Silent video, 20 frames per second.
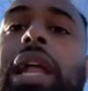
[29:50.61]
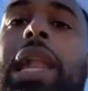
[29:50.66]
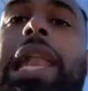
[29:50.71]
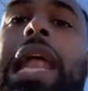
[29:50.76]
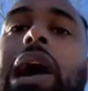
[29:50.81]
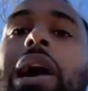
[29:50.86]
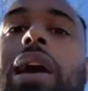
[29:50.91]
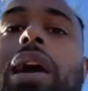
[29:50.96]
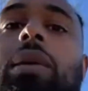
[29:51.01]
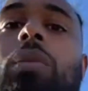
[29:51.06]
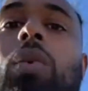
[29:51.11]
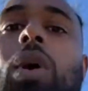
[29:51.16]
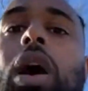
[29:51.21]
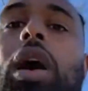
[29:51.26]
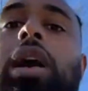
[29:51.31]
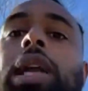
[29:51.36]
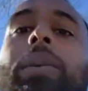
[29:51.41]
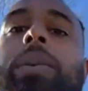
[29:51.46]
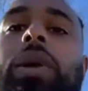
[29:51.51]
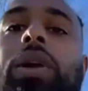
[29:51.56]
Now I am
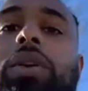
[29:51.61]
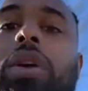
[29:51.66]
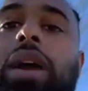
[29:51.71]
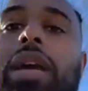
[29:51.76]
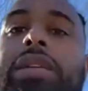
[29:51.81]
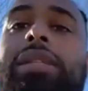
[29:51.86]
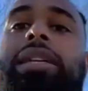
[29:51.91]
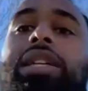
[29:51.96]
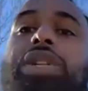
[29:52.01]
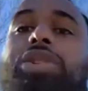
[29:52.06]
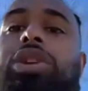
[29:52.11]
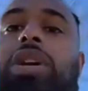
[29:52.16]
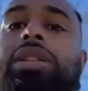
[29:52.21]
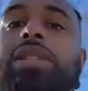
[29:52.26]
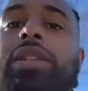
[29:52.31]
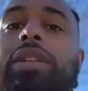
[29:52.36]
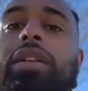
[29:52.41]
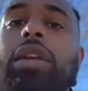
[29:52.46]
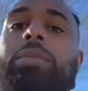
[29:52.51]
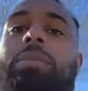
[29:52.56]
walking with Christ and
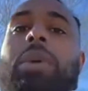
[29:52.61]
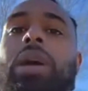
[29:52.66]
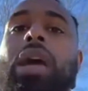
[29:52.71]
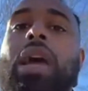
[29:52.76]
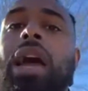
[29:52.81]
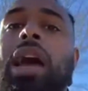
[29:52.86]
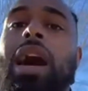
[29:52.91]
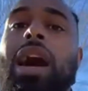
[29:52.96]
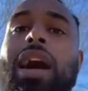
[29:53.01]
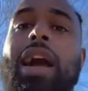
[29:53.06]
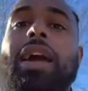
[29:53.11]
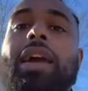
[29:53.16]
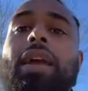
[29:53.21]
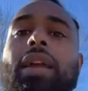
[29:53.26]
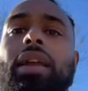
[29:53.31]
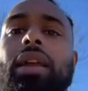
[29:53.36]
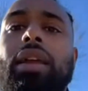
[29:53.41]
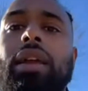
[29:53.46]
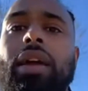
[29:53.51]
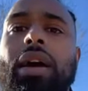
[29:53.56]
trusting Him.
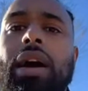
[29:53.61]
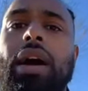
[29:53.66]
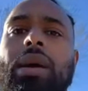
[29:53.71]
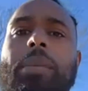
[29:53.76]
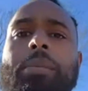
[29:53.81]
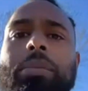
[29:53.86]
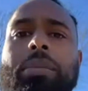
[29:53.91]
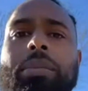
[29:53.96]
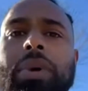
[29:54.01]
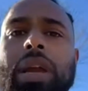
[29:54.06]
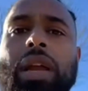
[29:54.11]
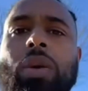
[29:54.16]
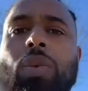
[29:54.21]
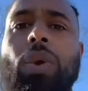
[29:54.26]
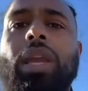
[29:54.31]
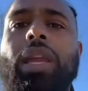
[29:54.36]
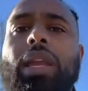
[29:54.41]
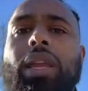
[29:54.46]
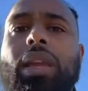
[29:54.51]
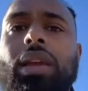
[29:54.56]
I am a
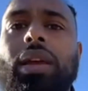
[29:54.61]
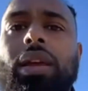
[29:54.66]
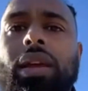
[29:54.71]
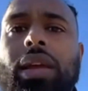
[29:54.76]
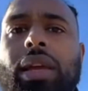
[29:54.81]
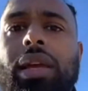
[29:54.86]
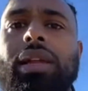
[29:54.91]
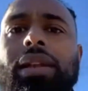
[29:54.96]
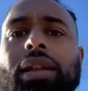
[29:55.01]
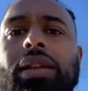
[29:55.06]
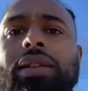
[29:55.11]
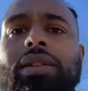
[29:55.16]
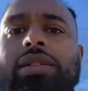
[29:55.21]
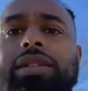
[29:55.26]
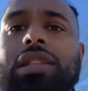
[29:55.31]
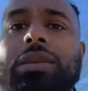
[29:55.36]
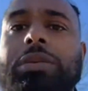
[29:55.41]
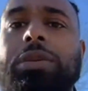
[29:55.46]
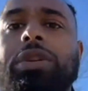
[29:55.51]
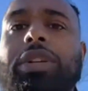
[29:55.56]
weak in
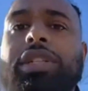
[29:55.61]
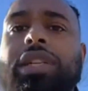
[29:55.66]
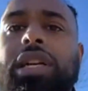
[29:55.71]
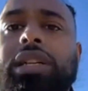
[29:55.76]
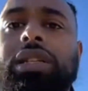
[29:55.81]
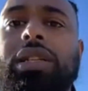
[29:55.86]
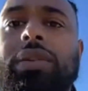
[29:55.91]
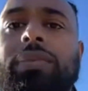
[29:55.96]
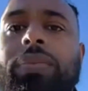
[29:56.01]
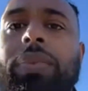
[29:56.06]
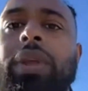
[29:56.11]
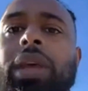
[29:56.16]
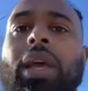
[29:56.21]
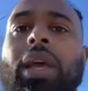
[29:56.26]
semen retention